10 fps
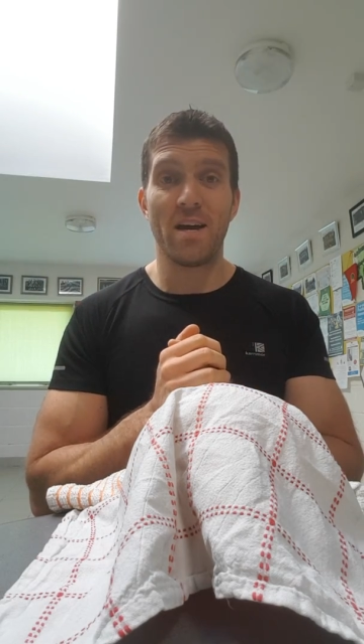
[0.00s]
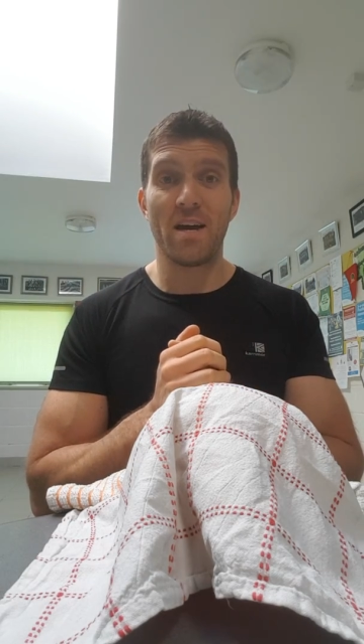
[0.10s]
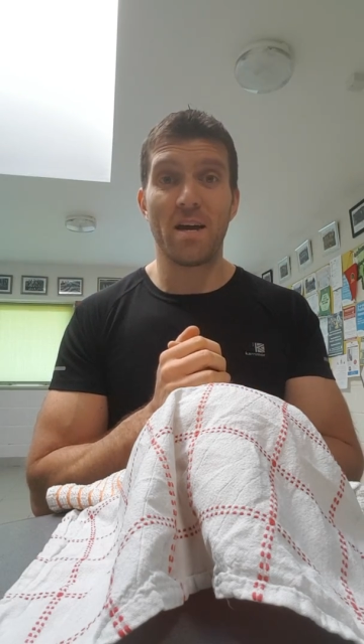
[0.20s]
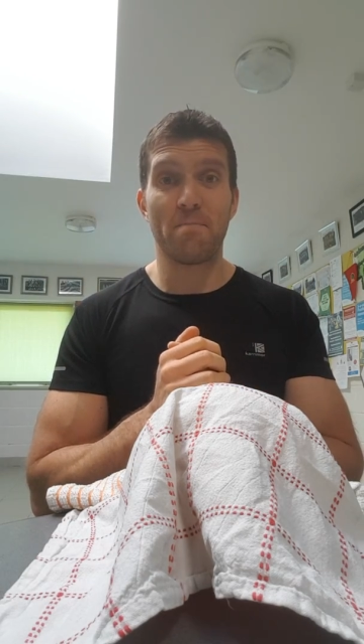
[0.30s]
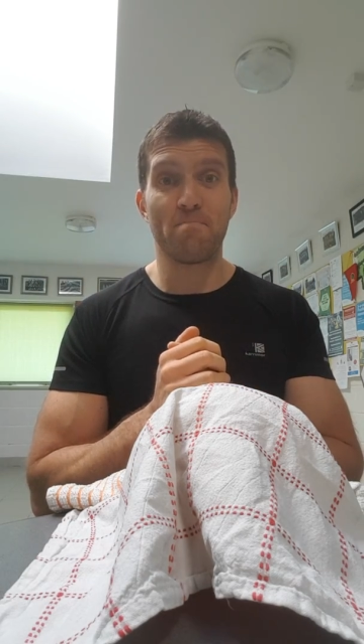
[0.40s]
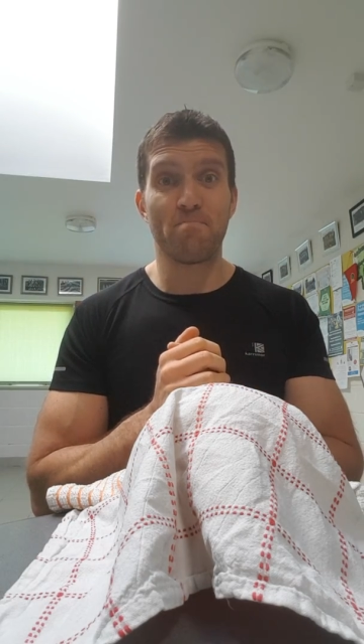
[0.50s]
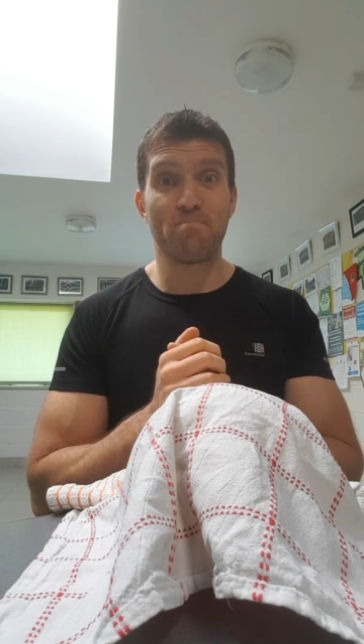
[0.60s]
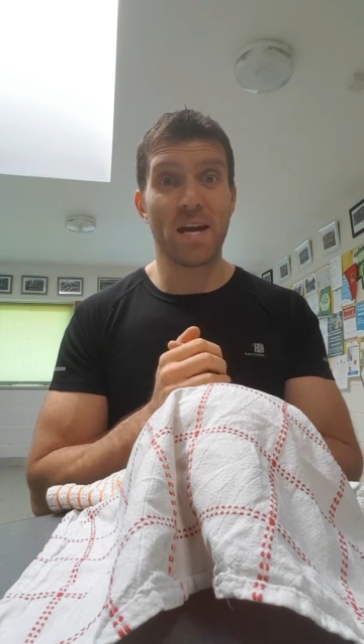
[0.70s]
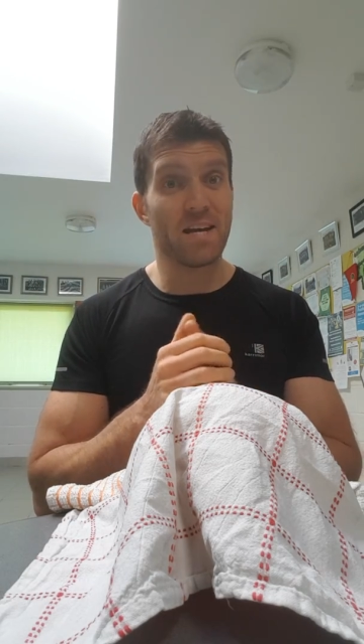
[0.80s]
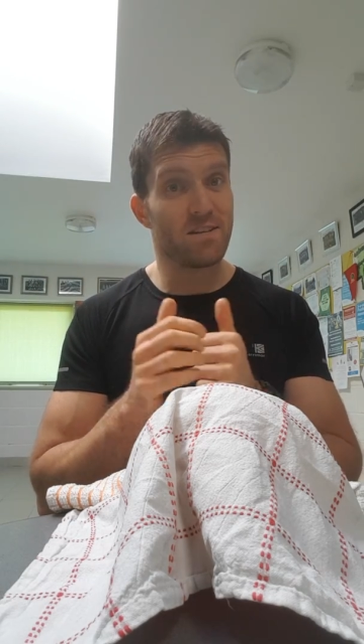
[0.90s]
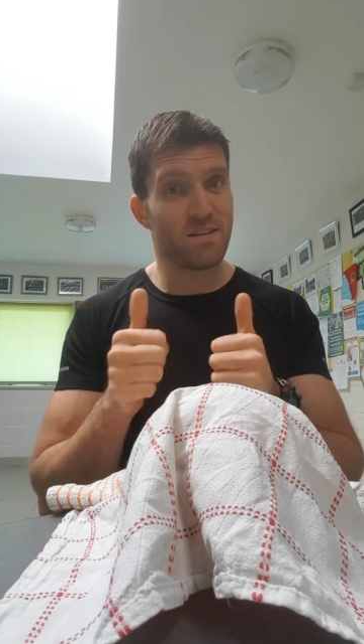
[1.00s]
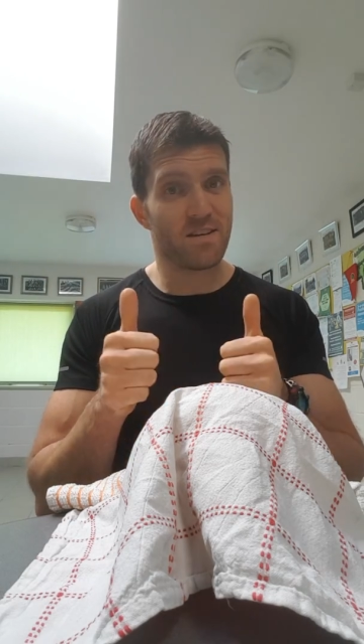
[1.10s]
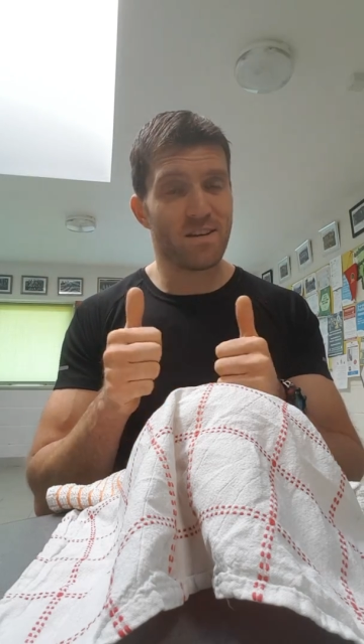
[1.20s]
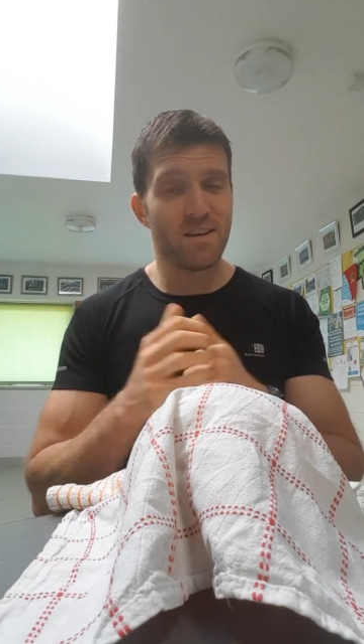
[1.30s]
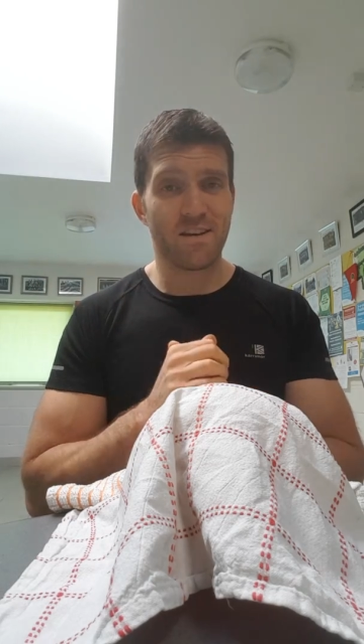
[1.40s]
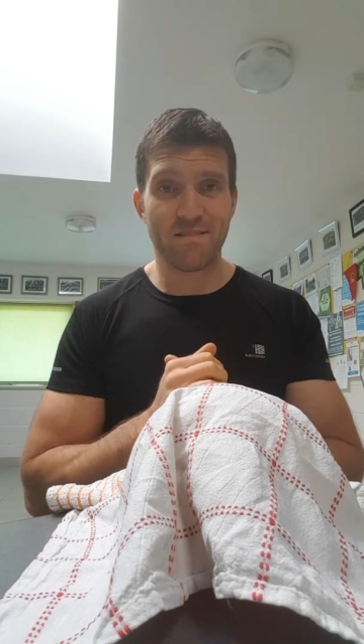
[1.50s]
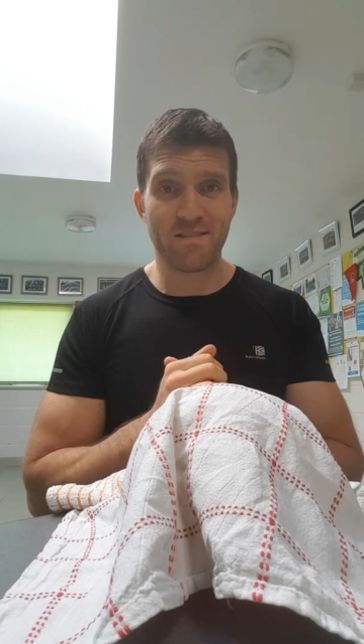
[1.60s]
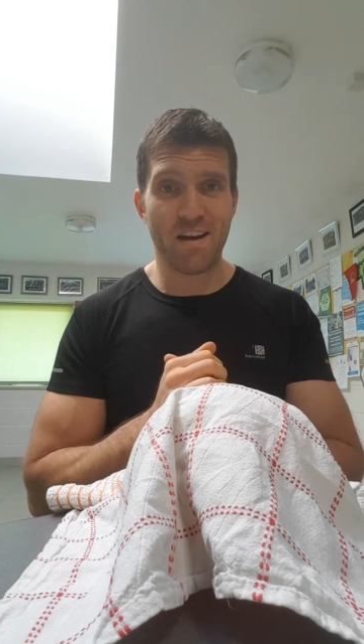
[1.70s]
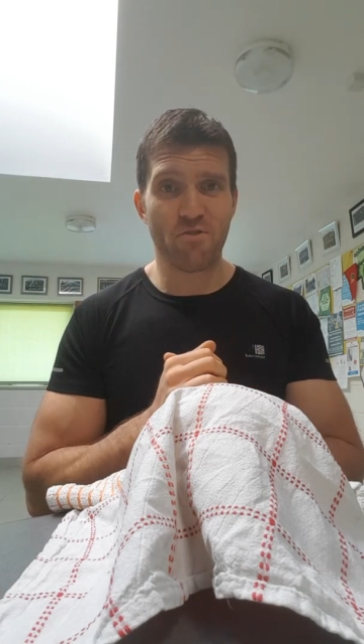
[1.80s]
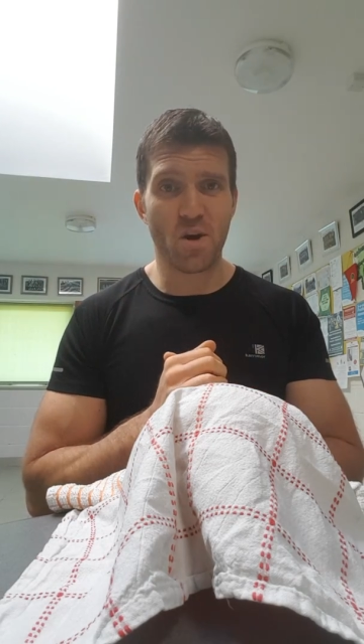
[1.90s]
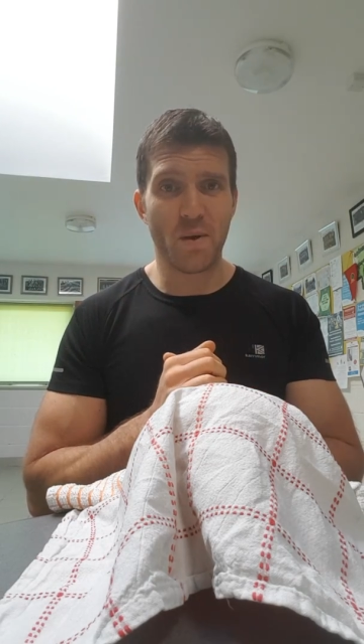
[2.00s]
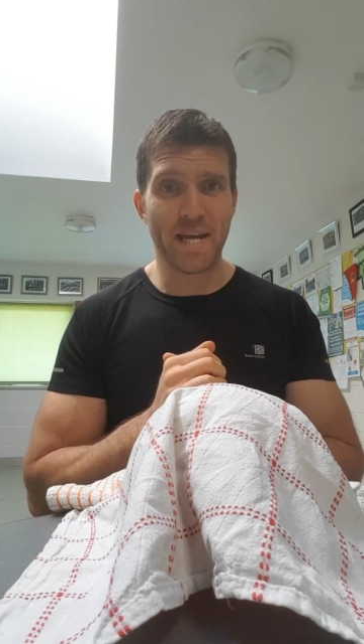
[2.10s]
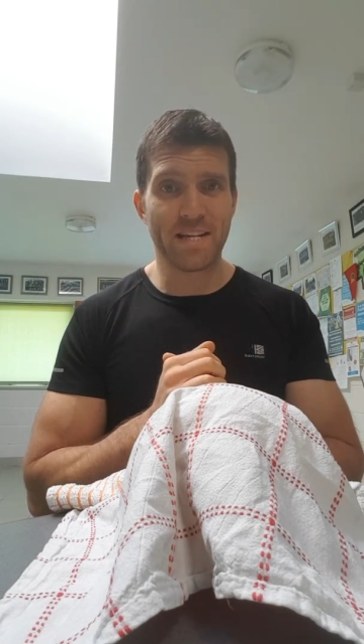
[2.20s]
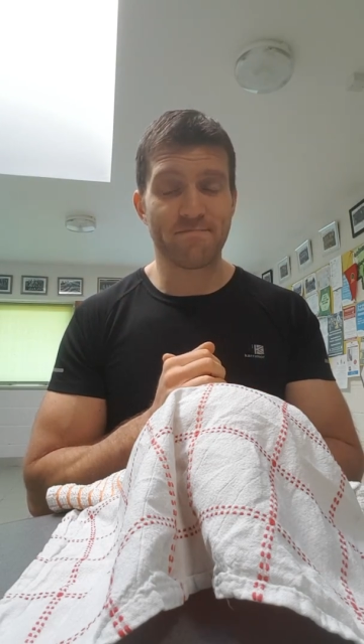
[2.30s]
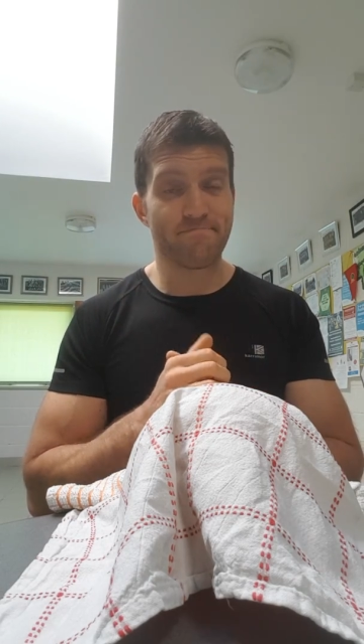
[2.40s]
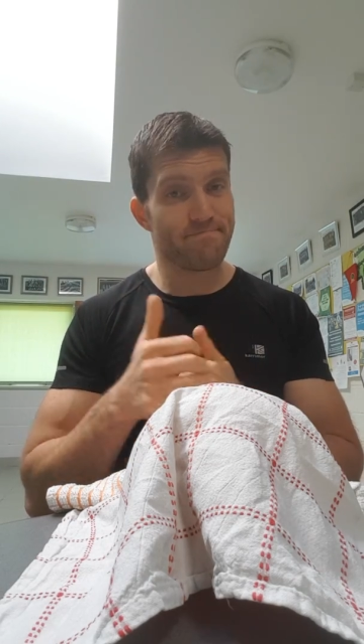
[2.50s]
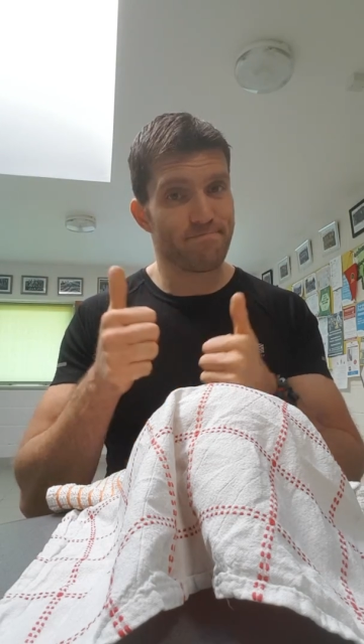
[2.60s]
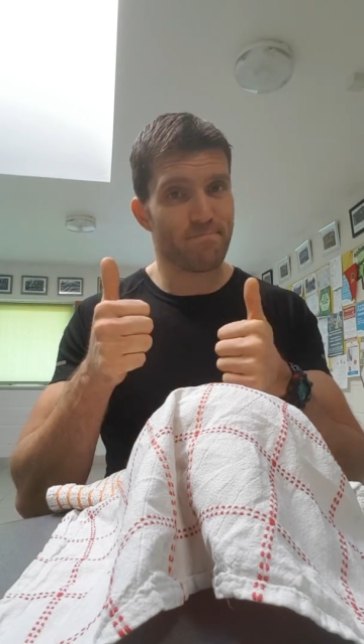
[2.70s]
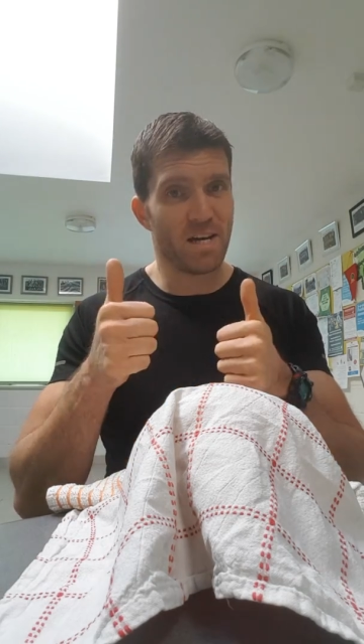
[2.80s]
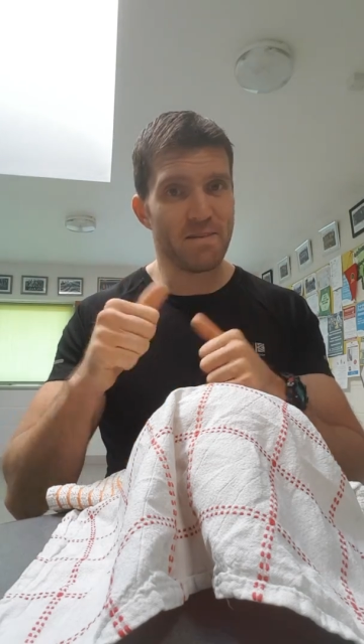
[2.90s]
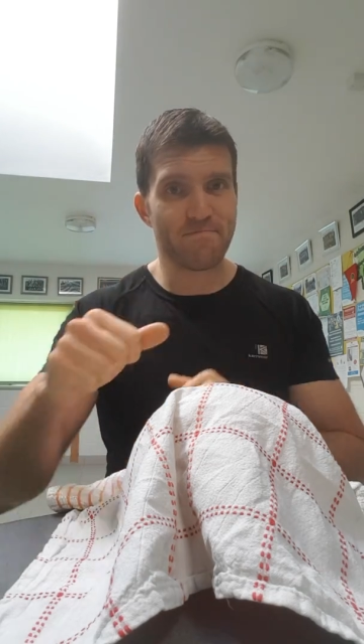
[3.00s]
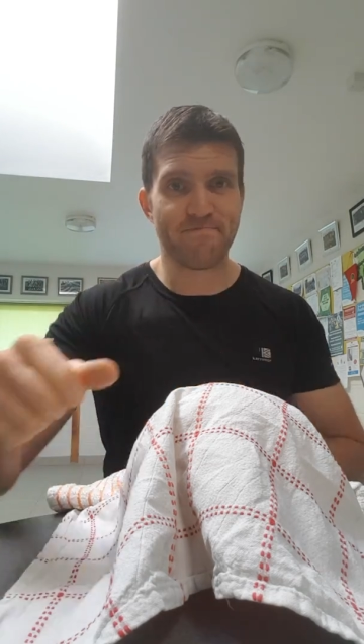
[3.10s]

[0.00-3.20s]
and have a great weekend. Bye.